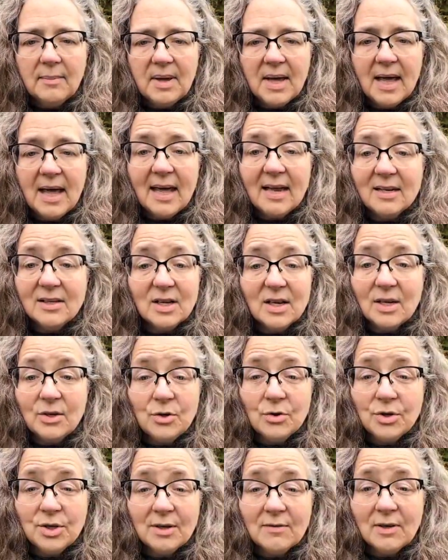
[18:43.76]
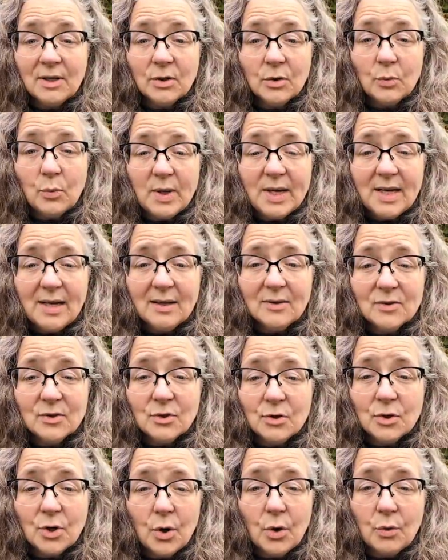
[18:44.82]
Um, and, and you're giving the
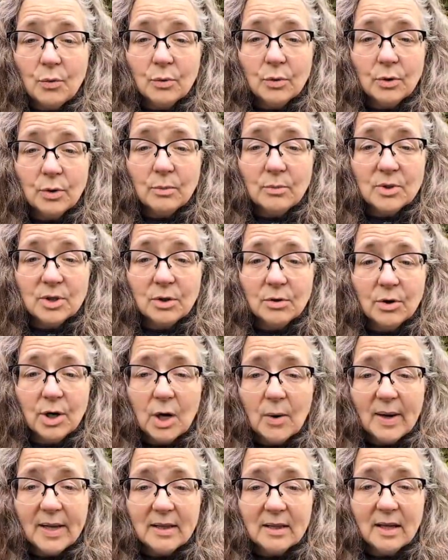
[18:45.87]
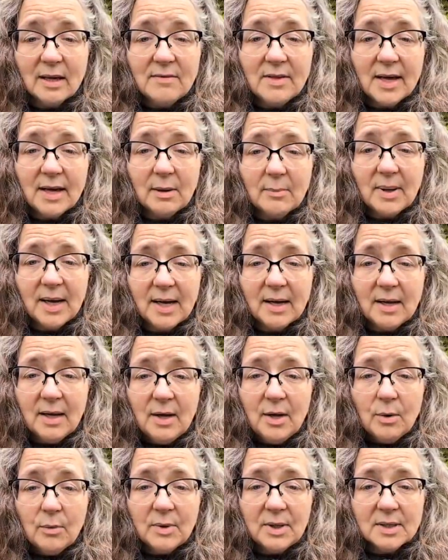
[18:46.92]
weeds no room to grow. I love that
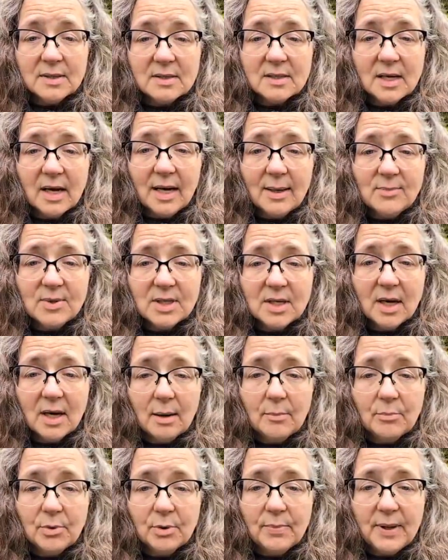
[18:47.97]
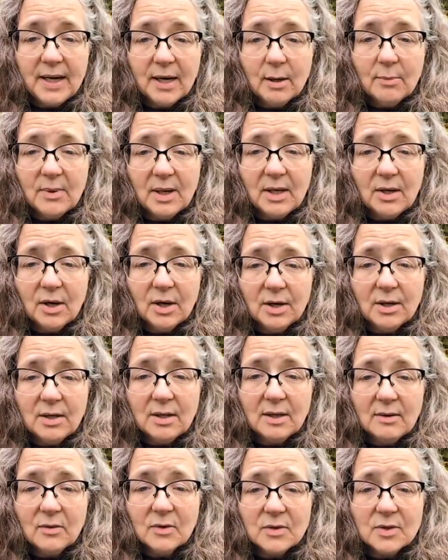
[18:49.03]
about when it's time to come prepare my
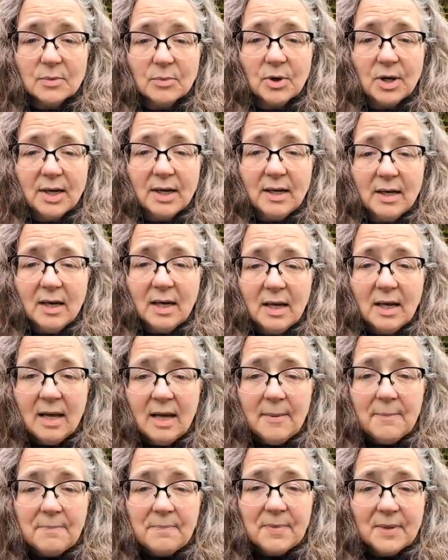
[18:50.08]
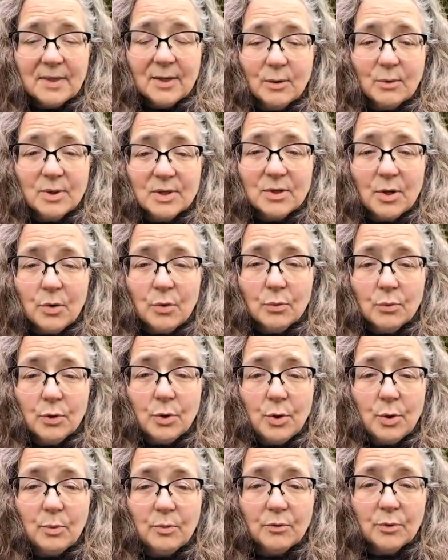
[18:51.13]
garden in the spring. There was
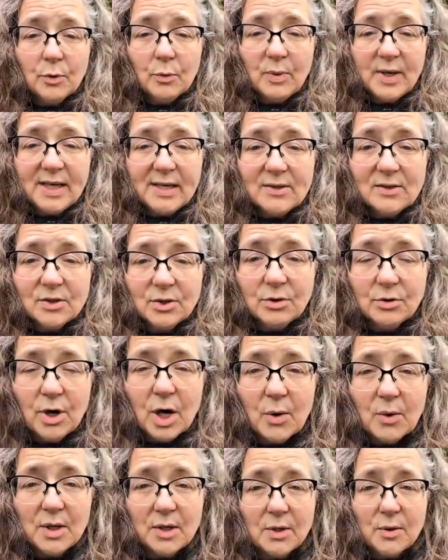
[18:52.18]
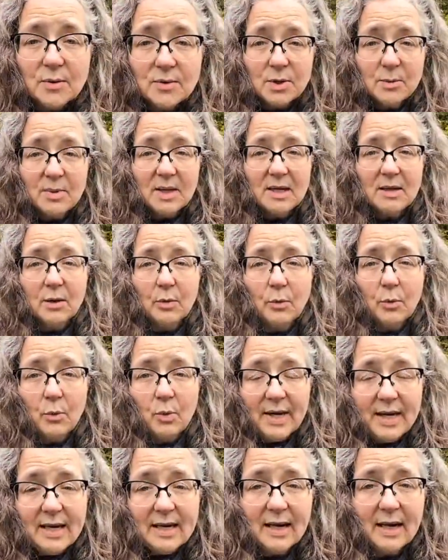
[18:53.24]
no room for weeds to grow. It used to be
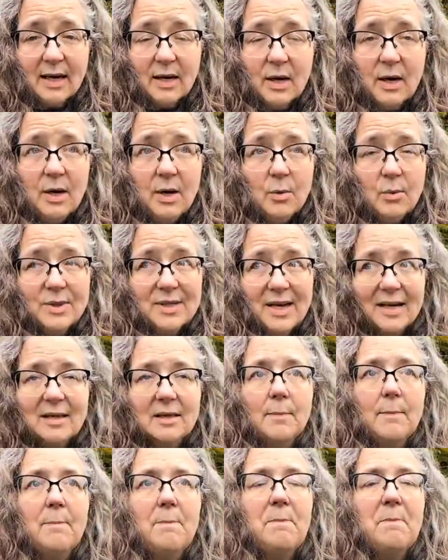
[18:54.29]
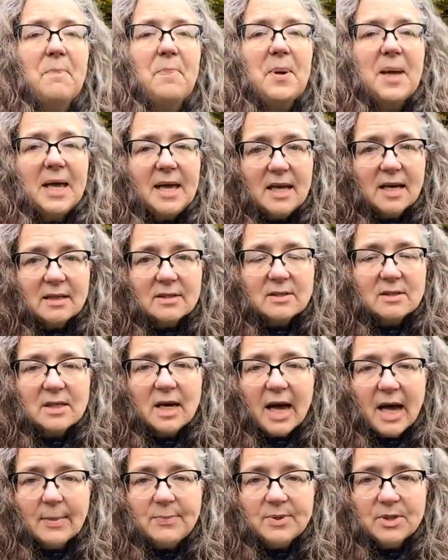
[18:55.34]
that weeding was like the
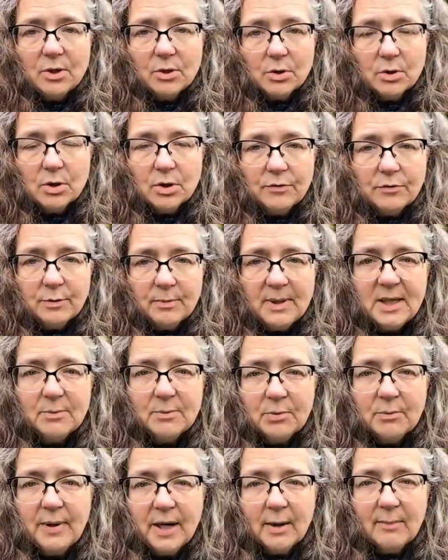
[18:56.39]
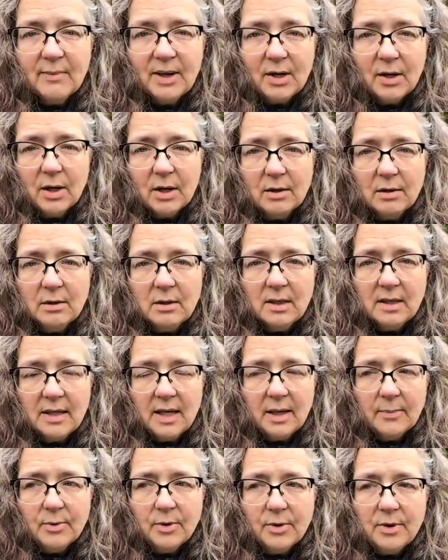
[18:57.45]
biggest obstacle for me to prepare my
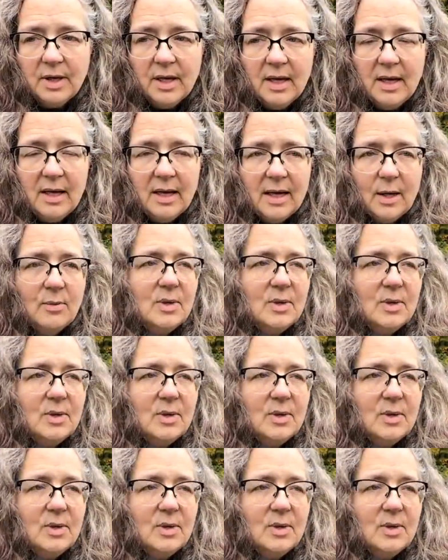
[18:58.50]
garden in April.